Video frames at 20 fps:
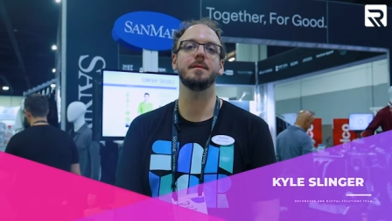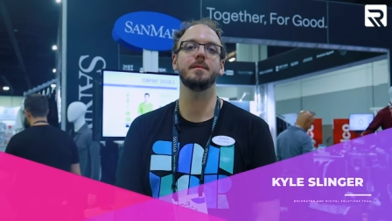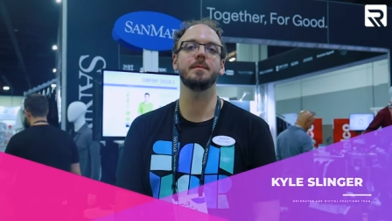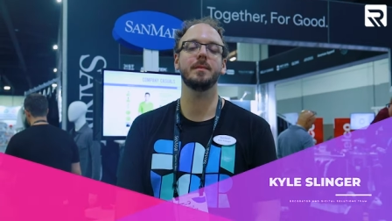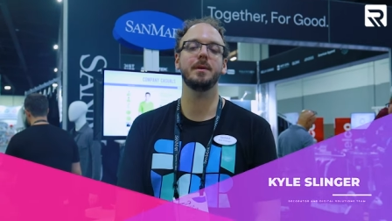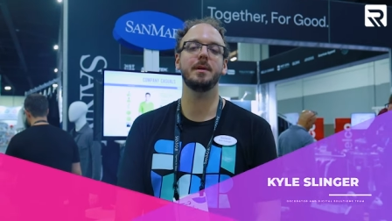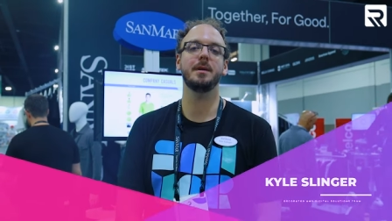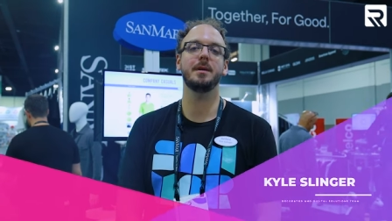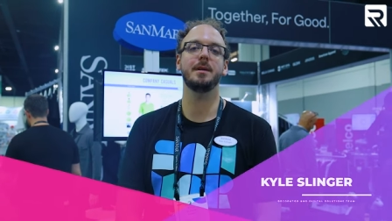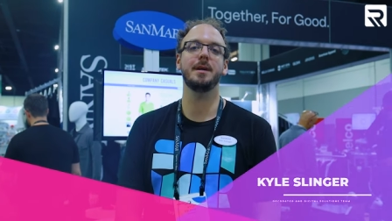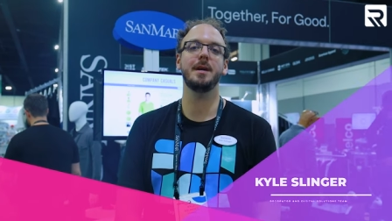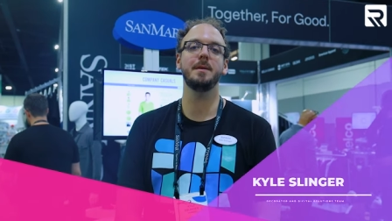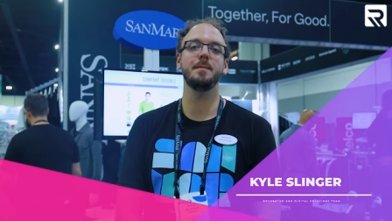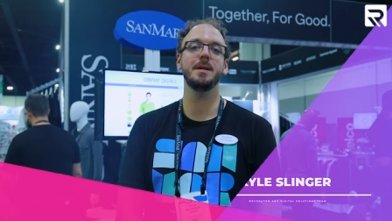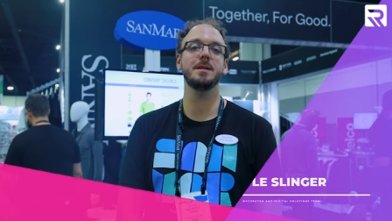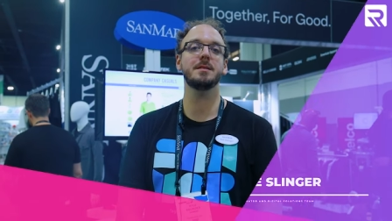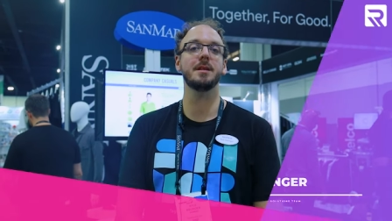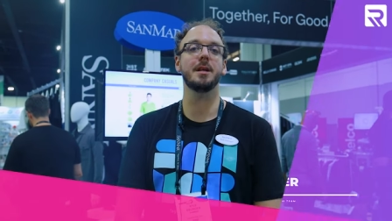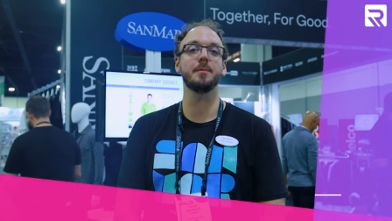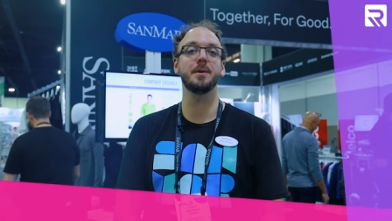Uh, I'm
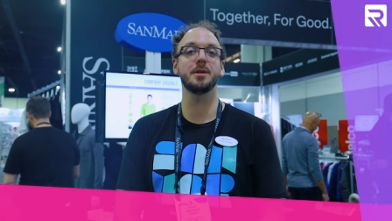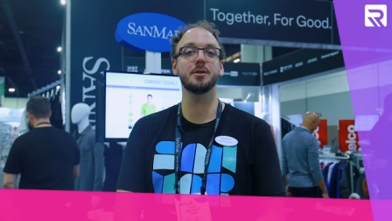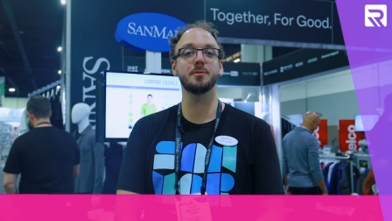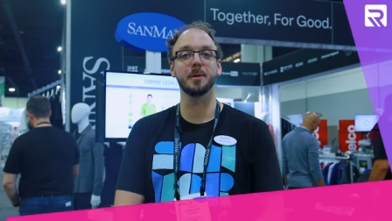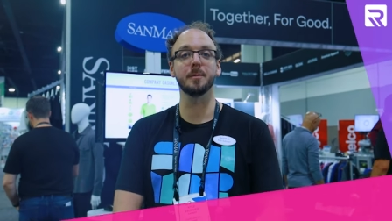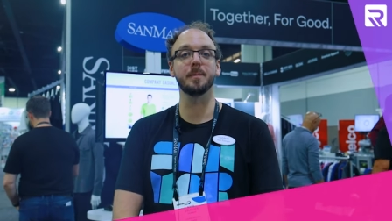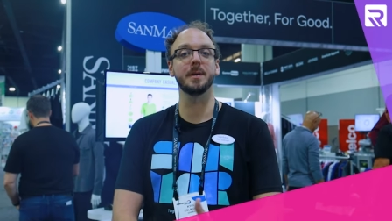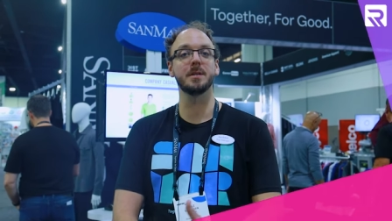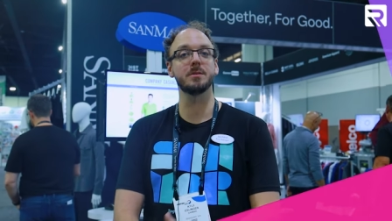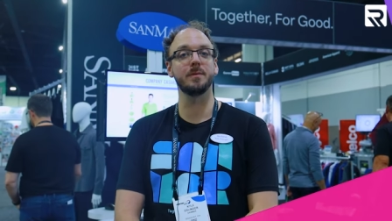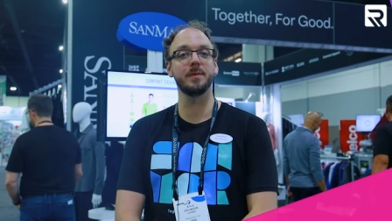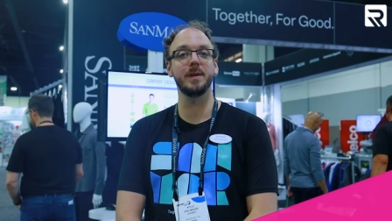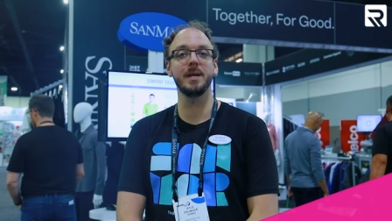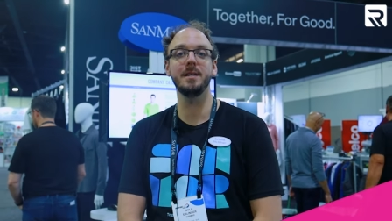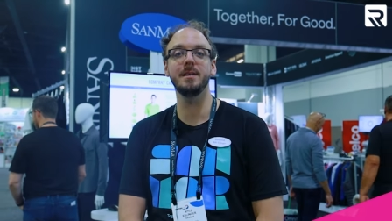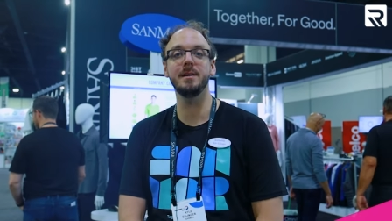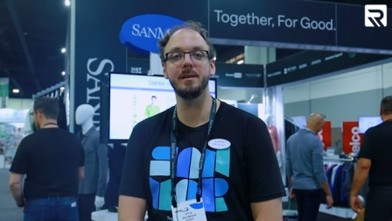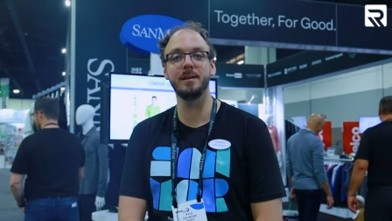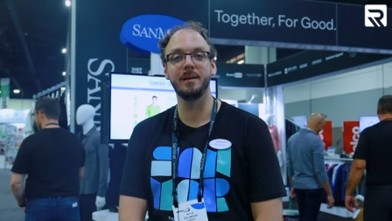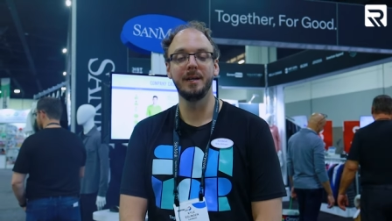based out of Pittsburgh,
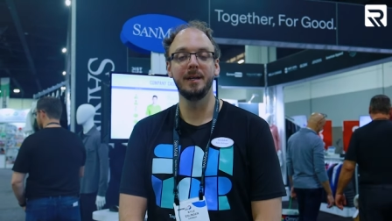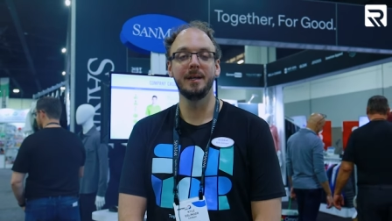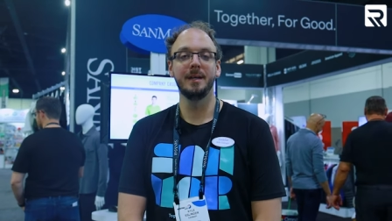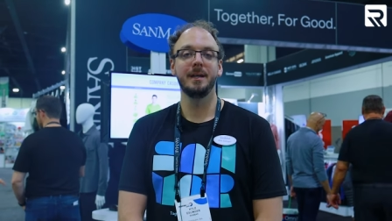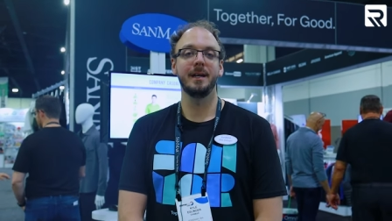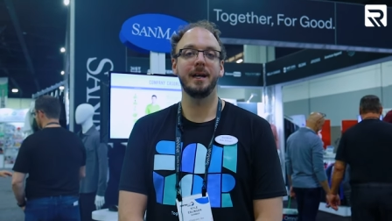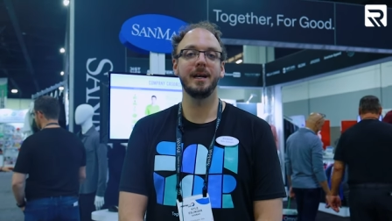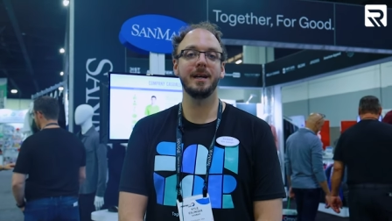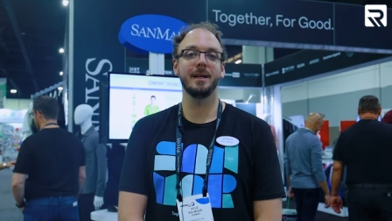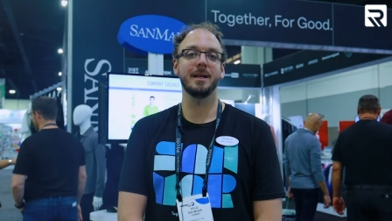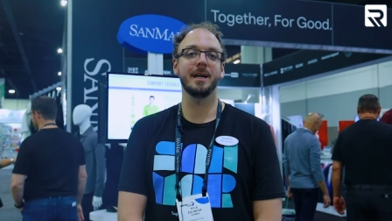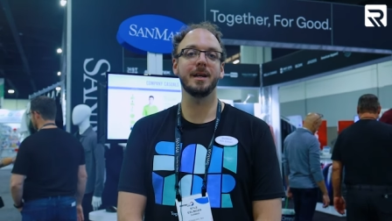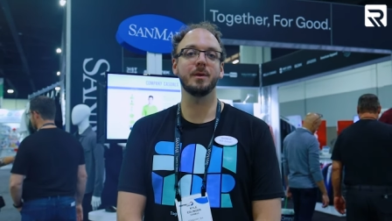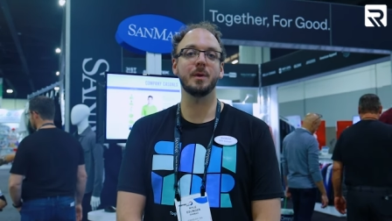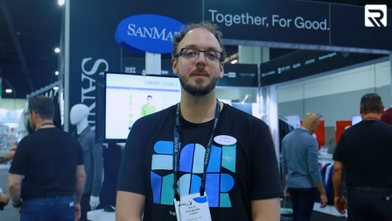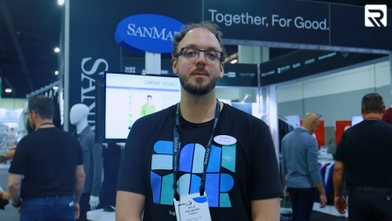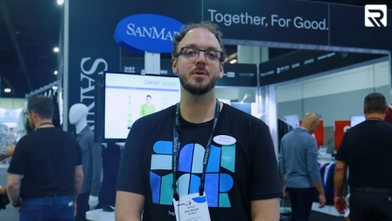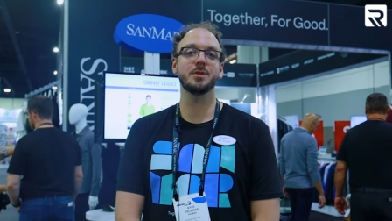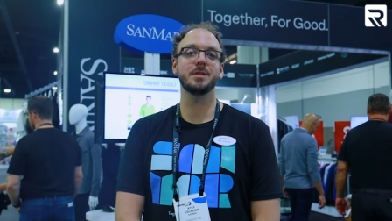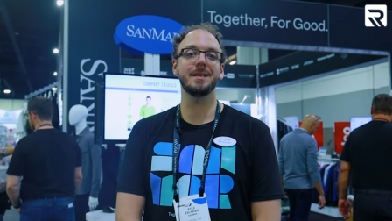Pennsylvania, and I
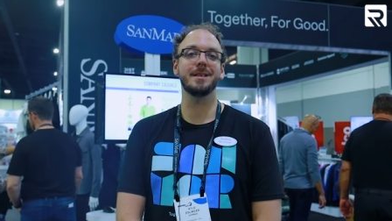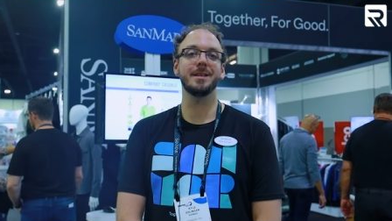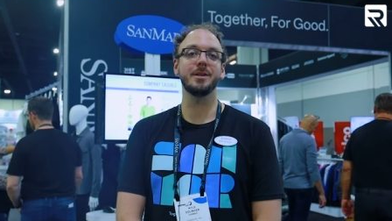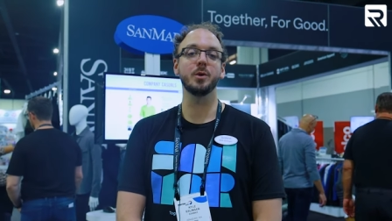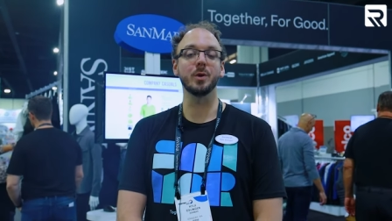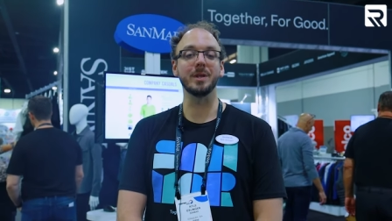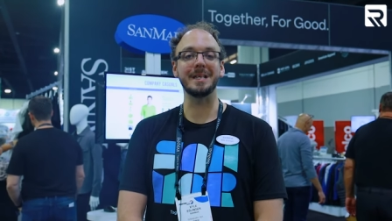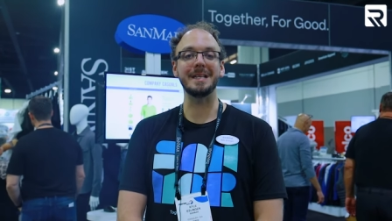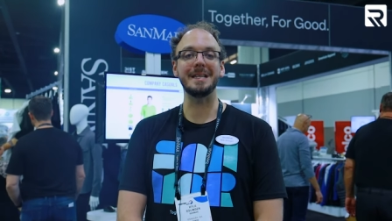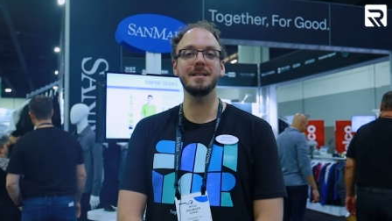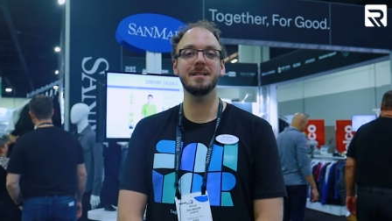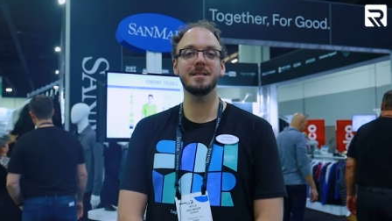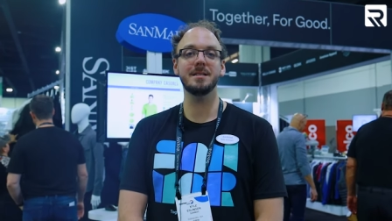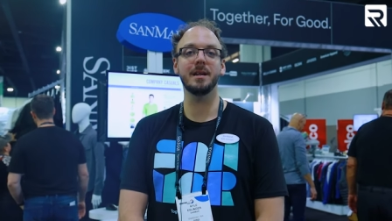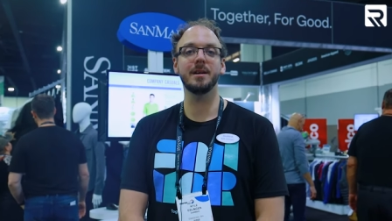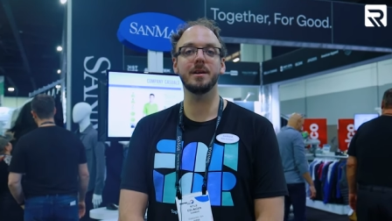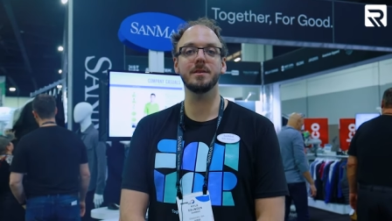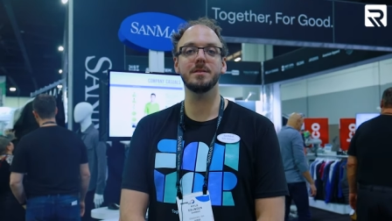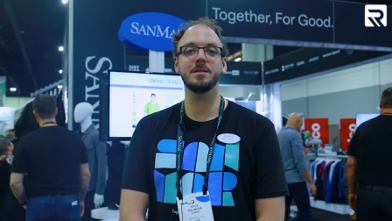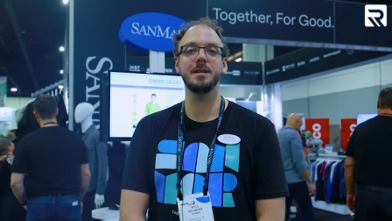represent the Northeast on
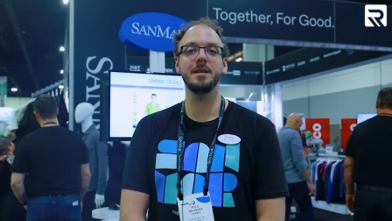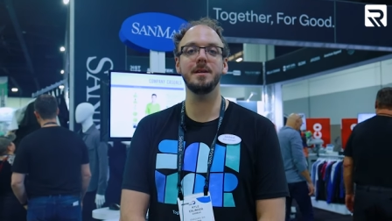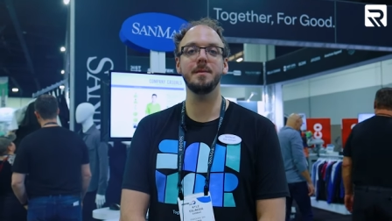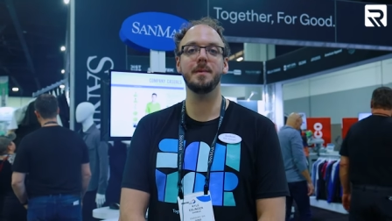our team.